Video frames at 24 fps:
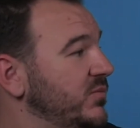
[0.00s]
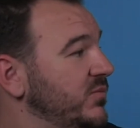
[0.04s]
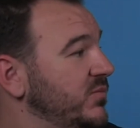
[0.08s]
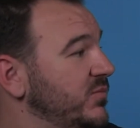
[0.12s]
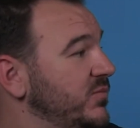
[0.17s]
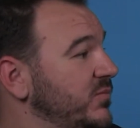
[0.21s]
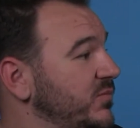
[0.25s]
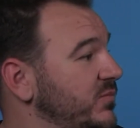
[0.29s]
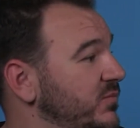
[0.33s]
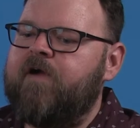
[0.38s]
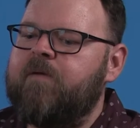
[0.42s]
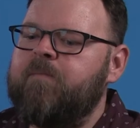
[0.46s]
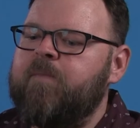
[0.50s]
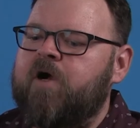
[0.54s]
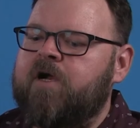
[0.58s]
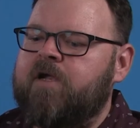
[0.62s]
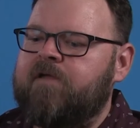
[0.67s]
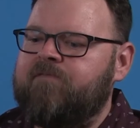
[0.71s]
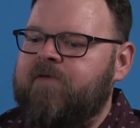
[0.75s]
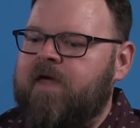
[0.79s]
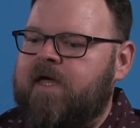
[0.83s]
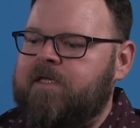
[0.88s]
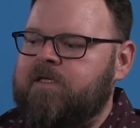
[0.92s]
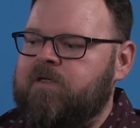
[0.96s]
The fair
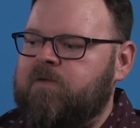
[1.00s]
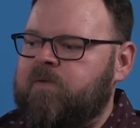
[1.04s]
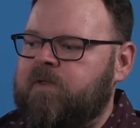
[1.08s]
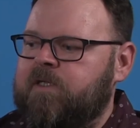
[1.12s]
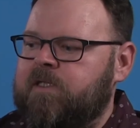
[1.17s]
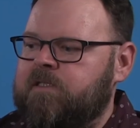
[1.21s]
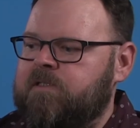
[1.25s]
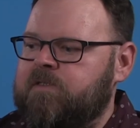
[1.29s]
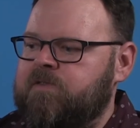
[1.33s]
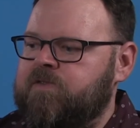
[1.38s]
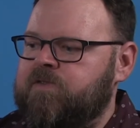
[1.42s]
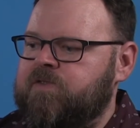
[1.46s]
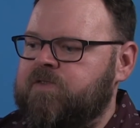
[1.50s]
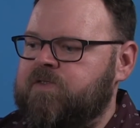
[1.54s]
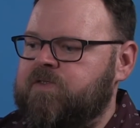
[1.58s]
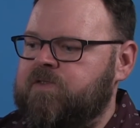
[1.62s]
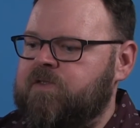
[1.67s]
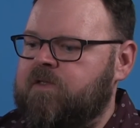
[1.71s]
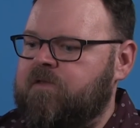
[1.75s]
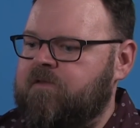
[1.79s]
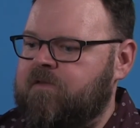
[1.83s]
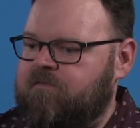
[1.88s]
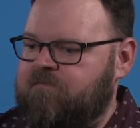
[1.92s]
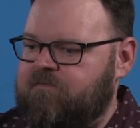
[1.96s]
market value is
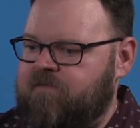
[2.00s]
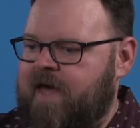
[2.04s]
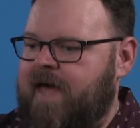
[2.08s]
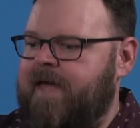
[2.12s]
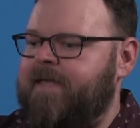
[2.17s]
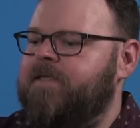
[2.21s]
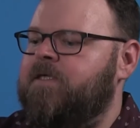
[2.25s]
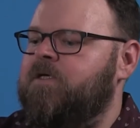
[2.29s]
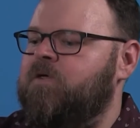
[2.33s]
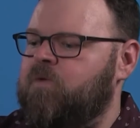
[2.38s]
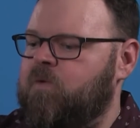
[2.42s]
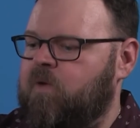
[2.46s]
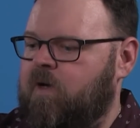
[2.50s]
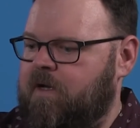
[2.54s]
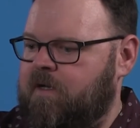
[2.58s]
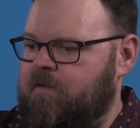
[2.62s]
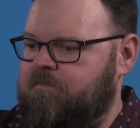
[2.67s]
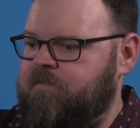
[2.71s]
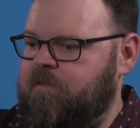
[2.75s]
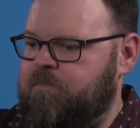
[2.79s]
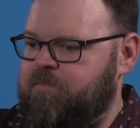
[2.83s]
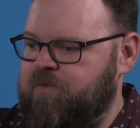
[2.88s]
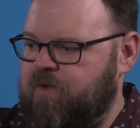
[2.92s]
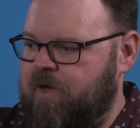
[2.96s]
the value
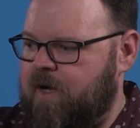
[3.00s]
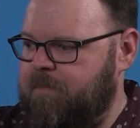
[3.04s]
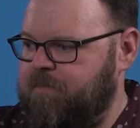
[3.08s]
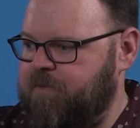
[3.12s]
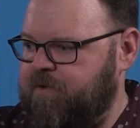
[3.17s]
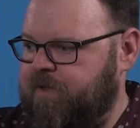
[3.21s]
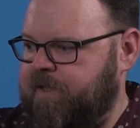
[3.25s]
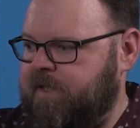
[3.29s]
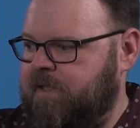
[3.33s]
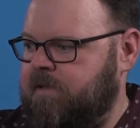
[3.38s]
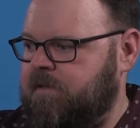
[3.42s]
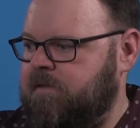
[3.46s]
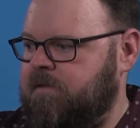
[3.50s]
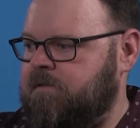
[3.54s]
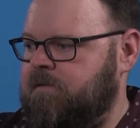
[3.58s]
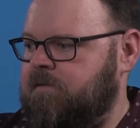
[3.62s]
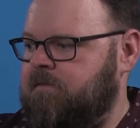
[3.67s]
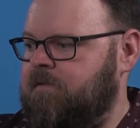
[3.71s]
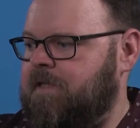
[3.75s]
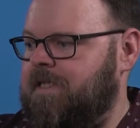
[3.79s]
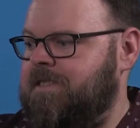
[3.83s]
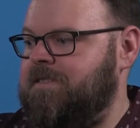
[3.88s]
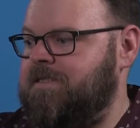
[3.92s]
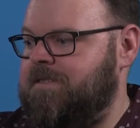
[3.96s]
of a property
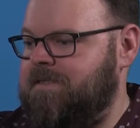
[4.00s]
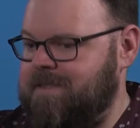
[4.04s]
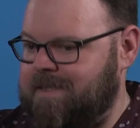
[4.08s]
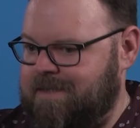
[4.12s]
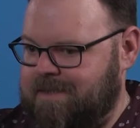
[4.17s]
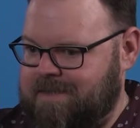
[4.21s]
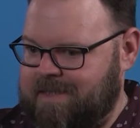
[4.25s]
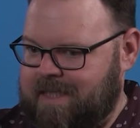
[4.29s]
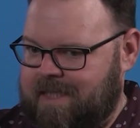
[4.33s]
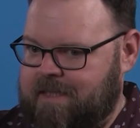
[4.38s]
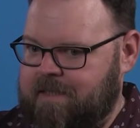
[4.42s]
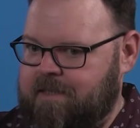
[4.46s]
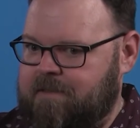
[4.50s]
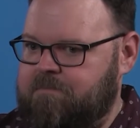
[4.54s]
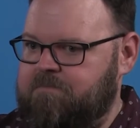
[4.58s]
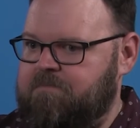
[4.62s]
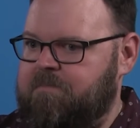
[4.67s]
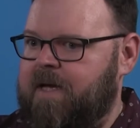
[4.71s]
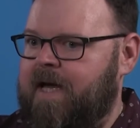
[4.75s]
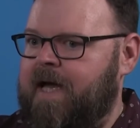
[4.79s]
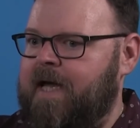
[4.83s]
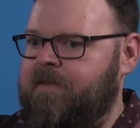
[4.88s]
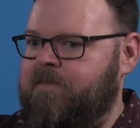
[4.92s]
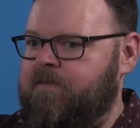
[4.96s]
that's dictated
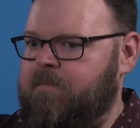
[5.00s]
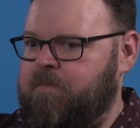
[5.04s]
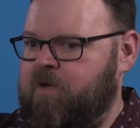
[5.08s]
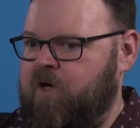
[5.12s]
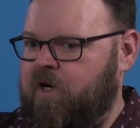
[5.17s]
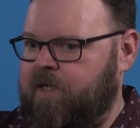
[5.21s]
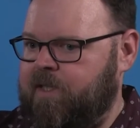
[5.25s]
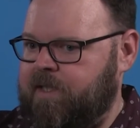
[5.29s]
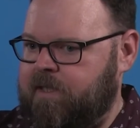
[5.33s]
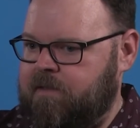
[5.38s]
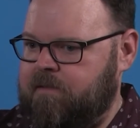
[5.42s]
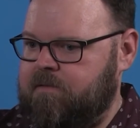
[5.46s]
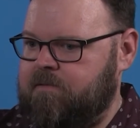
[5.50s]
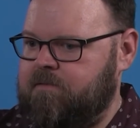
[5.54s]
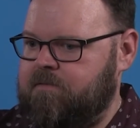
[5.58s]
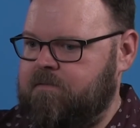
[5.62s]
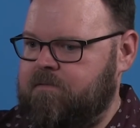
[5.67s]
by the market.